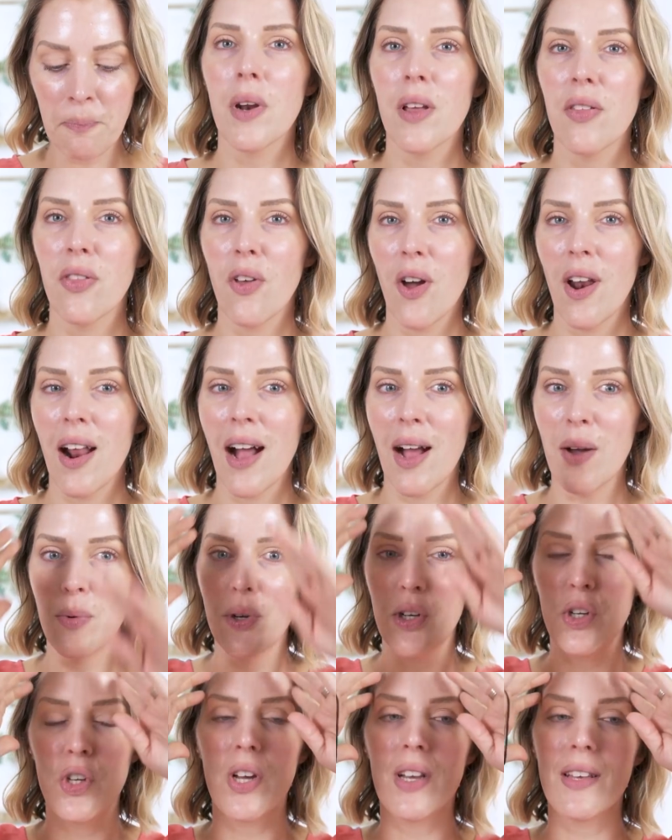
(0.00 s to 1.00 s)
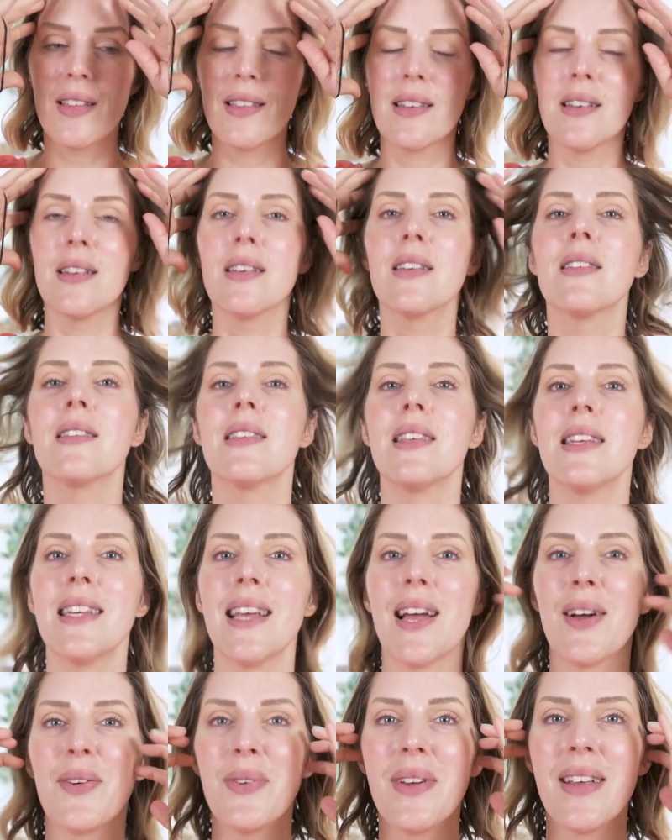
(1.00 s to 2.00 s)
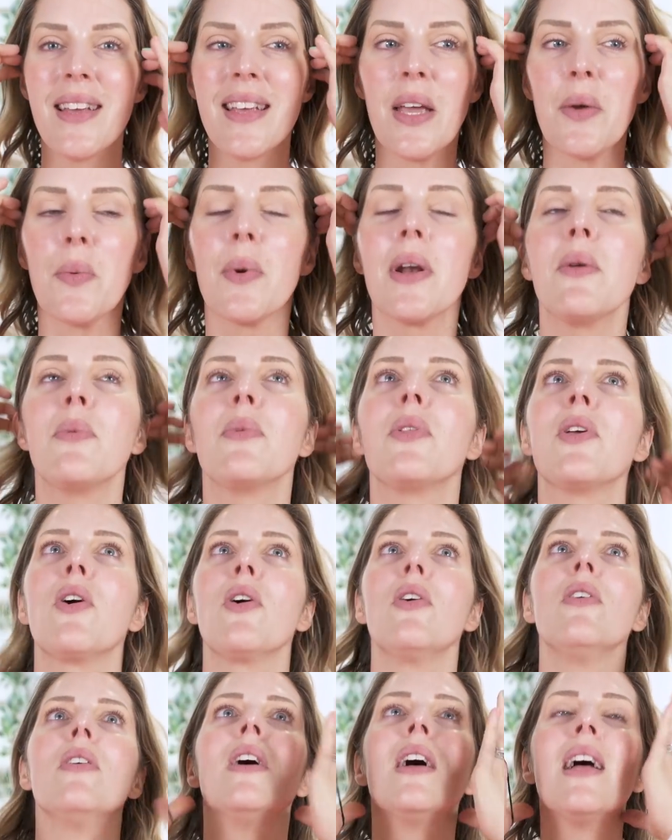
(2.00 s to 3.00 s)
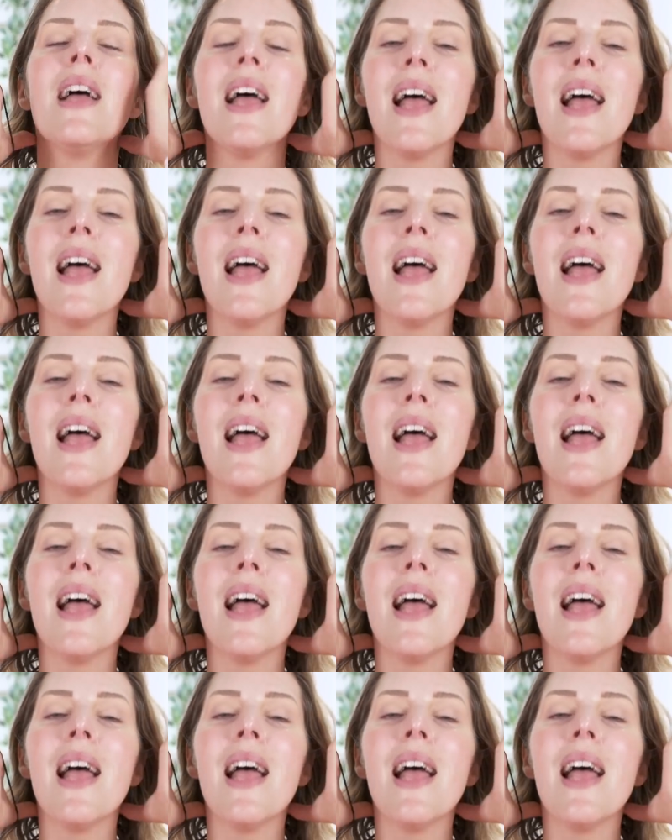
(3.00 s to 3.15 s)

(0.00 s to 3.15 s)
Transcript: But I thought I would just sit down and get ready with y'all